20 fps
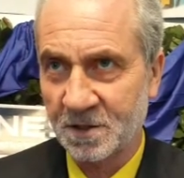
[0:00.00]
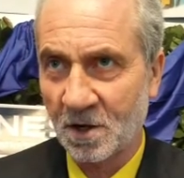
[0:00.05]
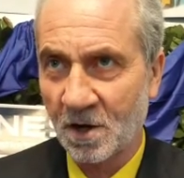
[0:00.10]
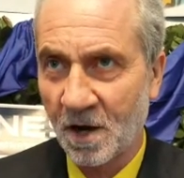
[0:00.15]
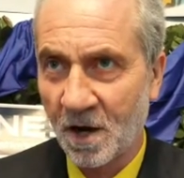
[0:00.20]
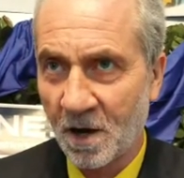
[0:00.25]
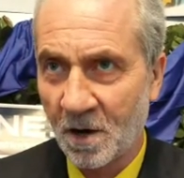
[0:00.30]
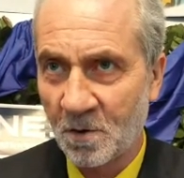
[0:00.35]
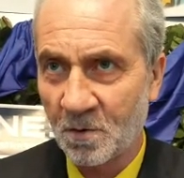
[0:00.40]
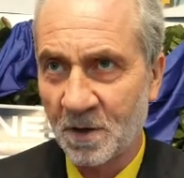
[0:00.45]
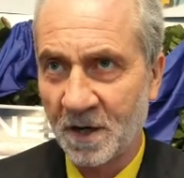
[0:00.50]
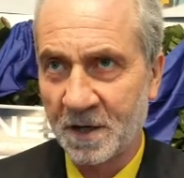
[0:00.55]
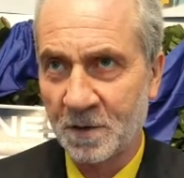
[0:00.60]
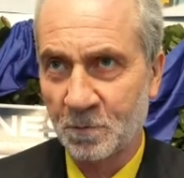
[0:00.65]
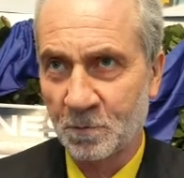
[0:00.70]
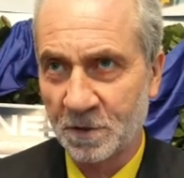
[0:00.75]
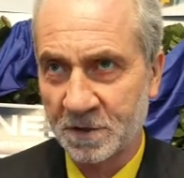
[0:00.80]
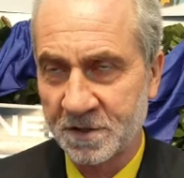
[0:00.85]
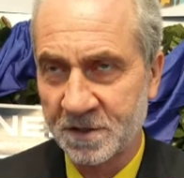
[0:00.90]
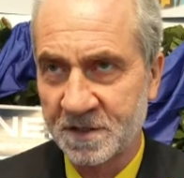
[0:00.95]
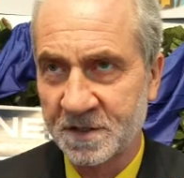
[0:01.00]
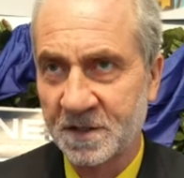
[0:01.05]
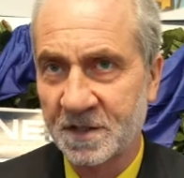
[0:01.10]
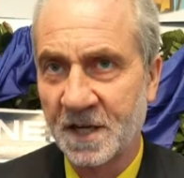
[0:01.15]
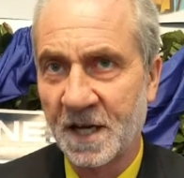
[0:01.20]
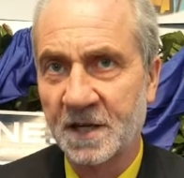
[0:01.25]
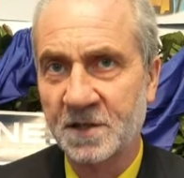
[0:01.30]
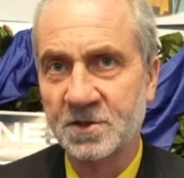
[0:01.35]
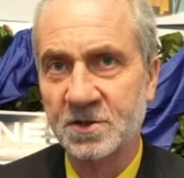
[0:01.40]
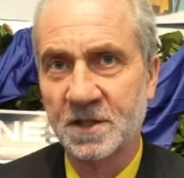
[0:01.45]
how and what is the
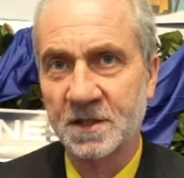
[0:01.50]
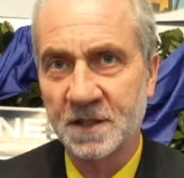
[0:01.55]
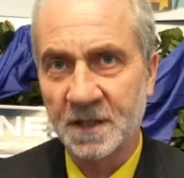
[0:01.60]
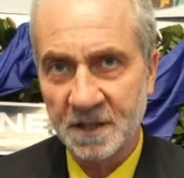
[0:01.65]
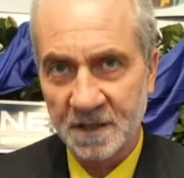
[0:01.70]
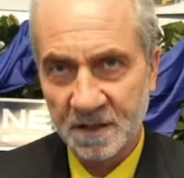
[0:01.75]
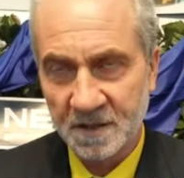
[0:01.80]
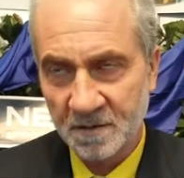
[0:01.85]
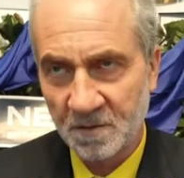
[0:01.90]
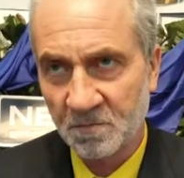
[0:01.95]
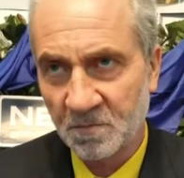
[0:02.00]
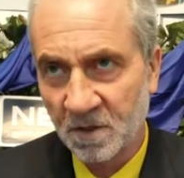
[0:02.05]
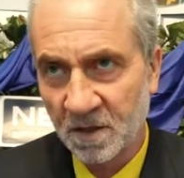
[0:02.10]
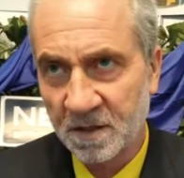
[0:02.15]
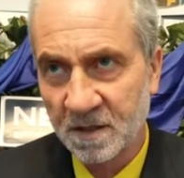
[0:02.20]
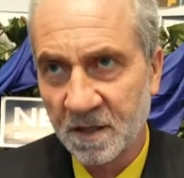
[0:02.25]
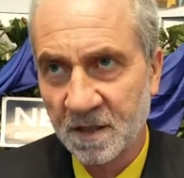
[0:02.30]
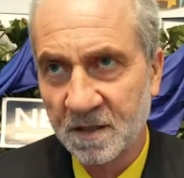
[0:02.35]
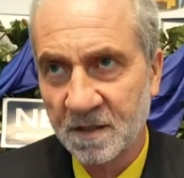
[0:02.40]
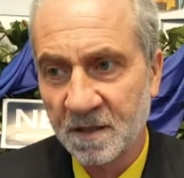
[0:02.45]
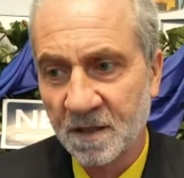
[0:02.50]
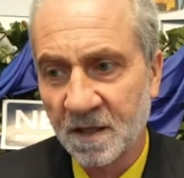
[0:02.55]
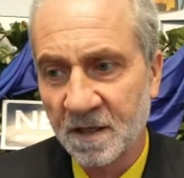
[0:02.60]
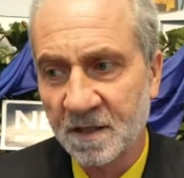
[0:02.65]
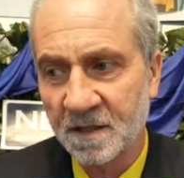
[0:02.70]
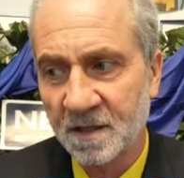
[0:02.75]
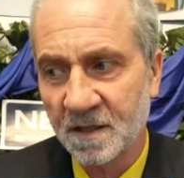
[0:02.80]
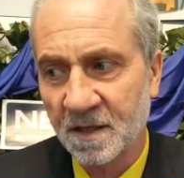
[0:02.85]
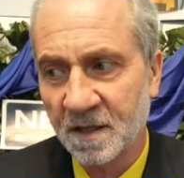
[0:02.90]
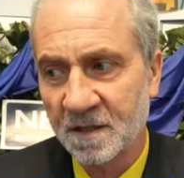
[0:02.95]
reaction
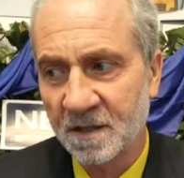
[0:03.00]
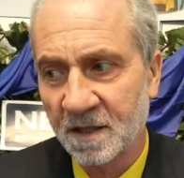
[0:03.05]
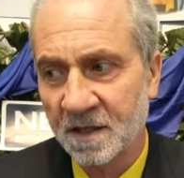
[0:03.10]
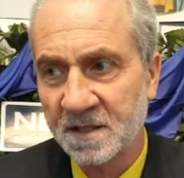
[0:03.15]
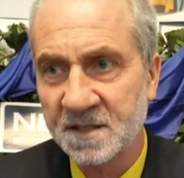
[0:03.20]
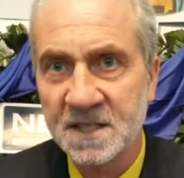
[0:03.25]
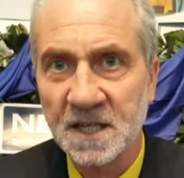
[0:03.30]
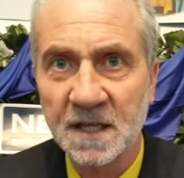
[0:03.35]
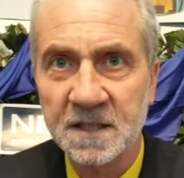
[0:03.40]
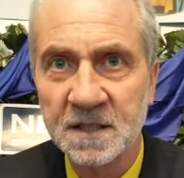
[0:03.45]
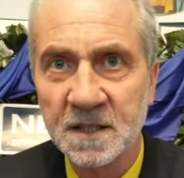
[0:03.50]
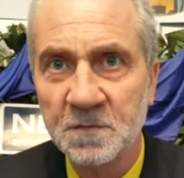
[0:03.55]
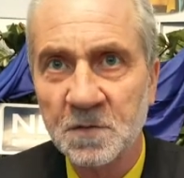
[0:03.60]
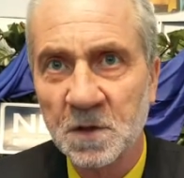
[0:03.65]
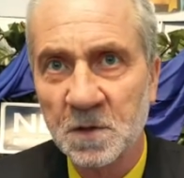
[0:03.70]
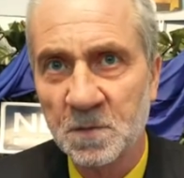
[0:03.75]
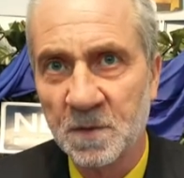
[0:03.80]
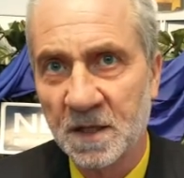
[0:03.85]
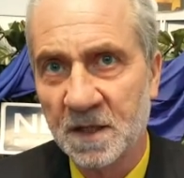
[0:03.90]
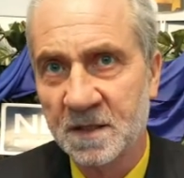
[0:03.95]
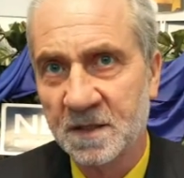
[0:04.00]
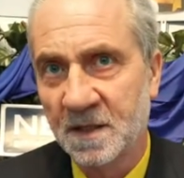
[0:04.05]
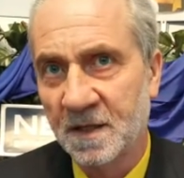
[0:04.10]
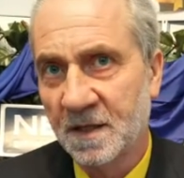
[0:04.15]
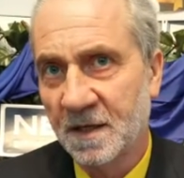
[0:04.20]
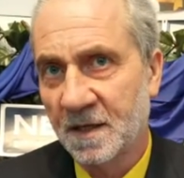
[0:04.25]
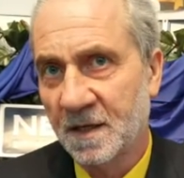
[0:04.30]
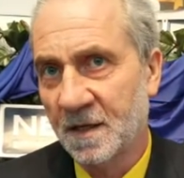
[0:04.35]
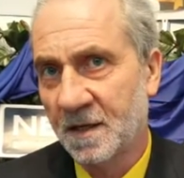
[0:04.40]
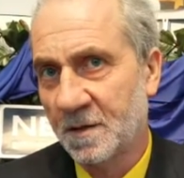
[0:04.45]
in scientific way
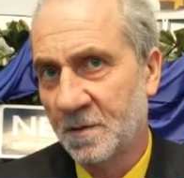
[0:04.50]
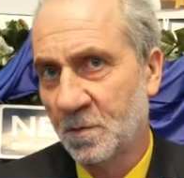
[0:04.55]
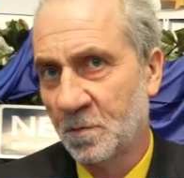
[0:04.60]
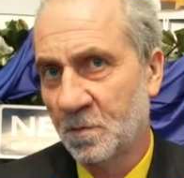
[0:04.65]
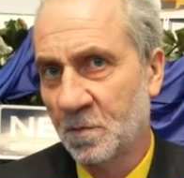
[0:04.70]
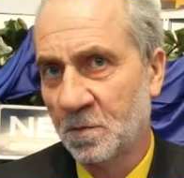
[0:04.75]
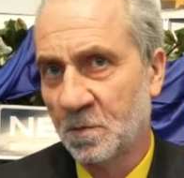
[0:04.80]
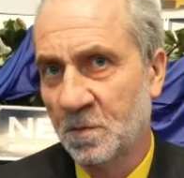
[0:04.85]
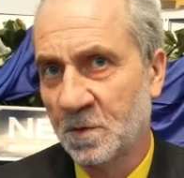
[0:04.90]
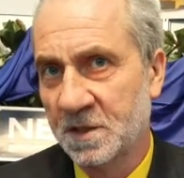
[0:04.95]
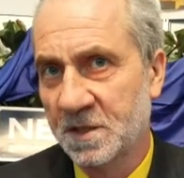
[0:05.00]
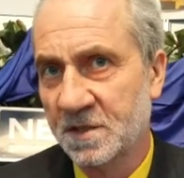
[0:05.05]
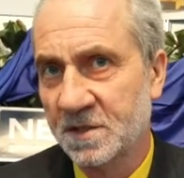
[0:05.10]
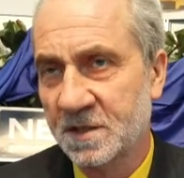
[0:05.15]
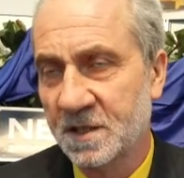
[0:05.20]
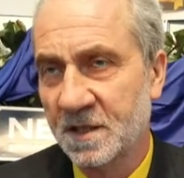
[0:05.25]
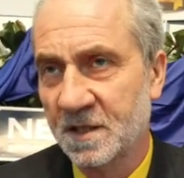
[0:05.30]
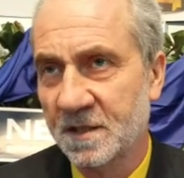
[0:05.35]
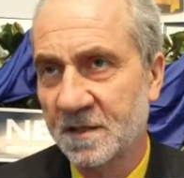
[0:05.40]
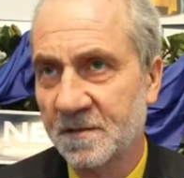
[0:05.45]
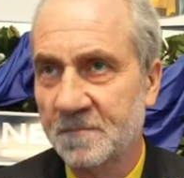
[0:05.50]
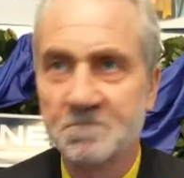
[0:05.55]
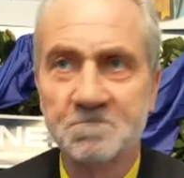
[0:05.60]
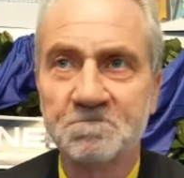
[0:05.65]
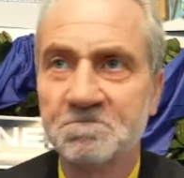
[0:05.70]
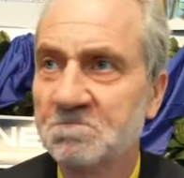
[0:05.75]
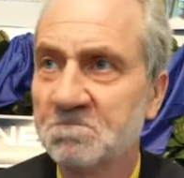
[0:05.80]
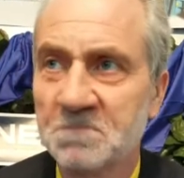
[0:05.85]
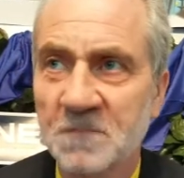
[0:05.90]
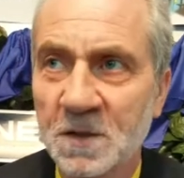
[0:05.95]
what is created.
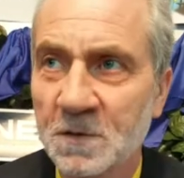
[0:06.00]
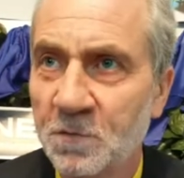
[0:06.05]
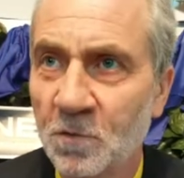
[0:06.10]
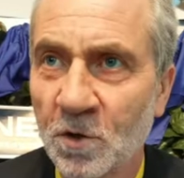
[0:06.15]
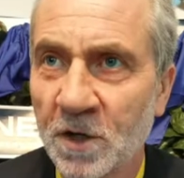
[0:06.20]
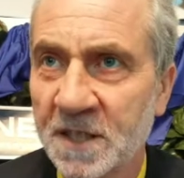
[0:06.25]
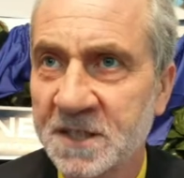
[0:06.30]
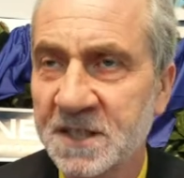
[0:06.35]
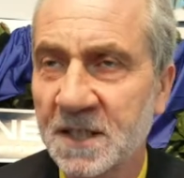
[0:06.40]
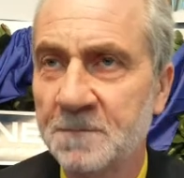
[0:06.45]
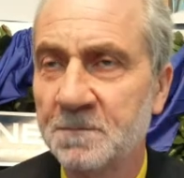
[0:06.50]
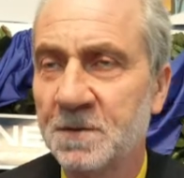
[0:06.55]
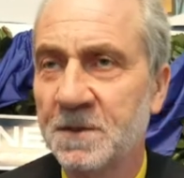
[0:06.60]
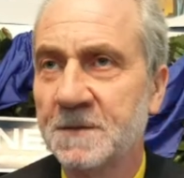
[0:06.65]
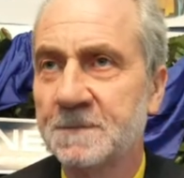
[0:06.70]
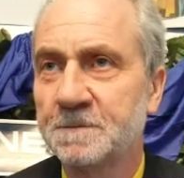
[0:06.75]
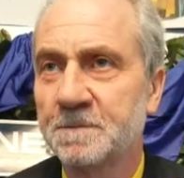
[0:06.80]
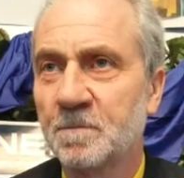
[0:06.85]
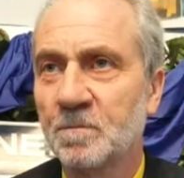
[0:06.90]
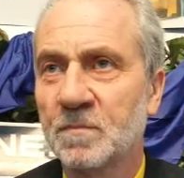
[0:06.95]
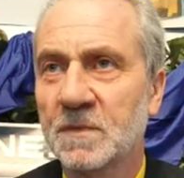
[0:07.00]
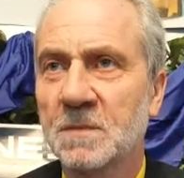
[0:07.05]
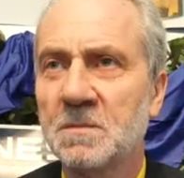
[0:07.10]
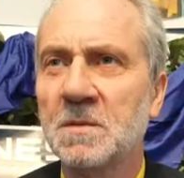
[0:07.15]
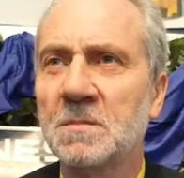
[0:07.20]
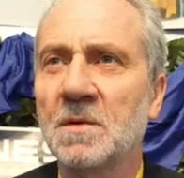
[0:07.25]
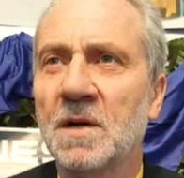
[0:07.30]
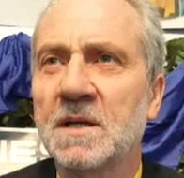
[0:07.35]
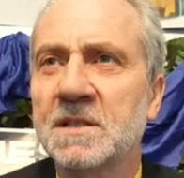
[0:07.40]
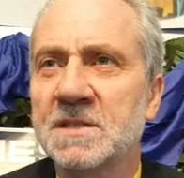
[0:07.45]
For example,
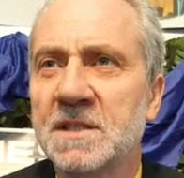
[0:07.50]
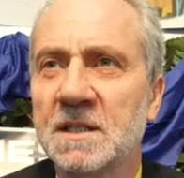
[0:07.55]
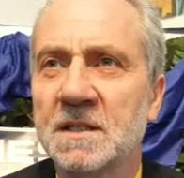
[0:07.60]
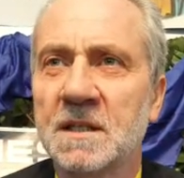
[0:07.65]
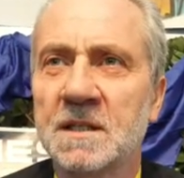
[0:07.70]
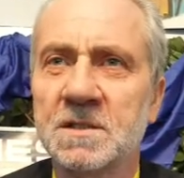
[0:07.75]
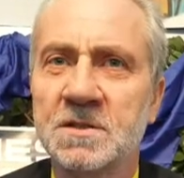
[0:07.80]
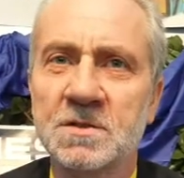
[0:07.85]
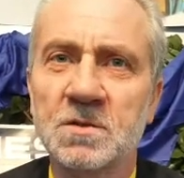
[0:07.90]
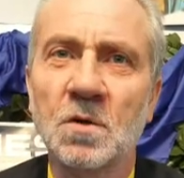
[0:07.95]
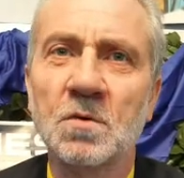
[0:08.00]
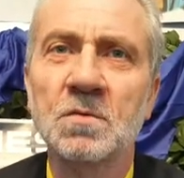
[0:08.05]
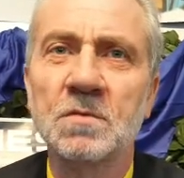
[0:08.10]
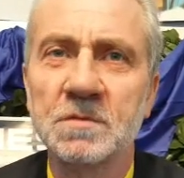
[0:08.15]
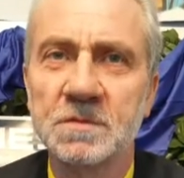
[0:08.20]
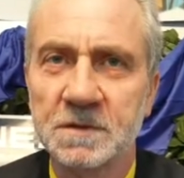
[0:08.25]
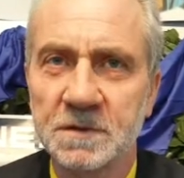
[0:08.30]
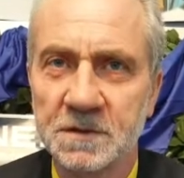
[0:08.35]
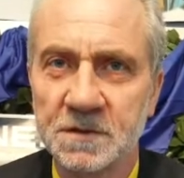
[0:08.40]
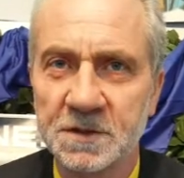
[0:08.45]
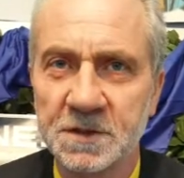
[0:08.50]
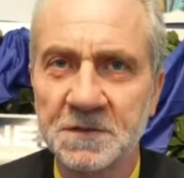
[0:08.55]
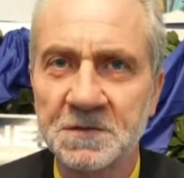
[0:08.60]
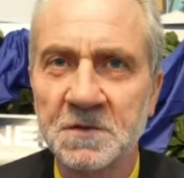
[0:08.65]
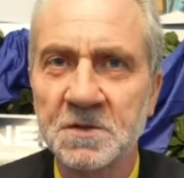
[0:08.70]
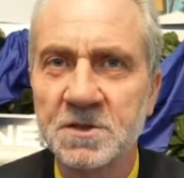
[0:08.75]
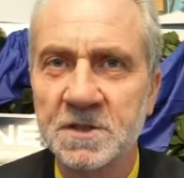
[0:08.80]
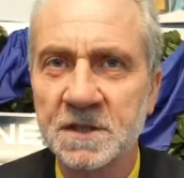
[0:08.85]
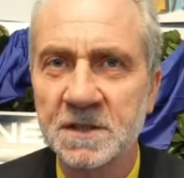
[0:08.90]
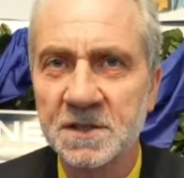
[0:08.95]
people are saying there is no
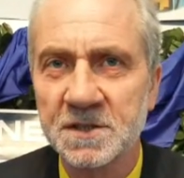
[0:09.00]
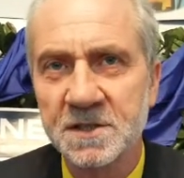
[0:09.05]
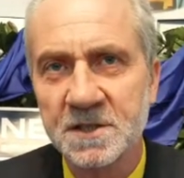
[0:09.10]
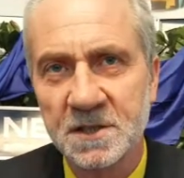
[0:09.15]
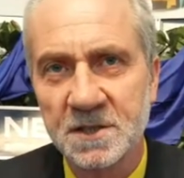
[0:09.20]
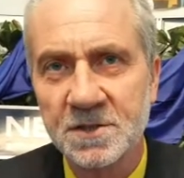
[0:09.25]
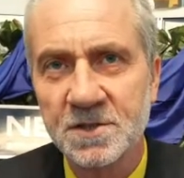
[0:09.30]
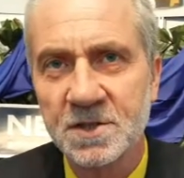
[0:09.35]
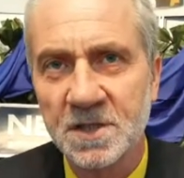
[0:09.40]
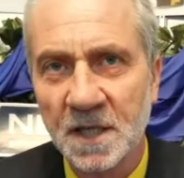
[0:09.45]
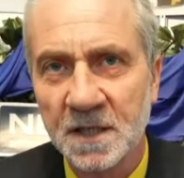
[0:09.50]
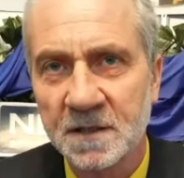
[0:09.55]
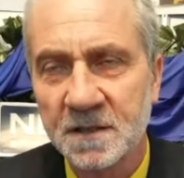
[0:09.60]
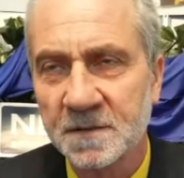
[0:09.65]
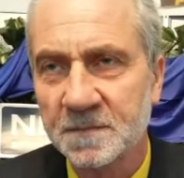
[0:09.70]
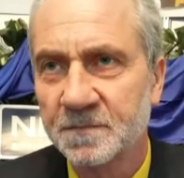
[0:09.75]
sufficient research yet.